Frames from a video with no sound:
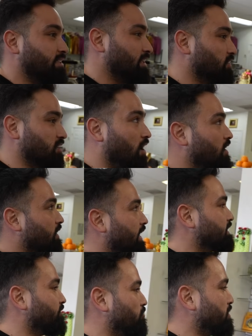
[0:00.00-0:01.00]
sells all
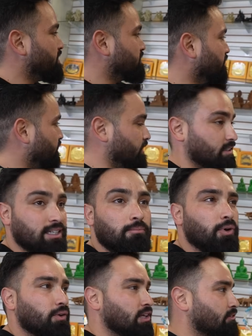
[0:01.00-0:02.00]
kinds of amazing things.
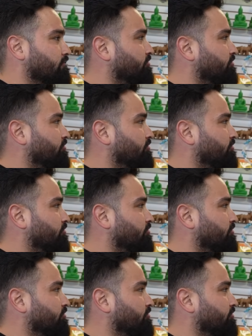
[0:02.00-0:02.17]
Cambodian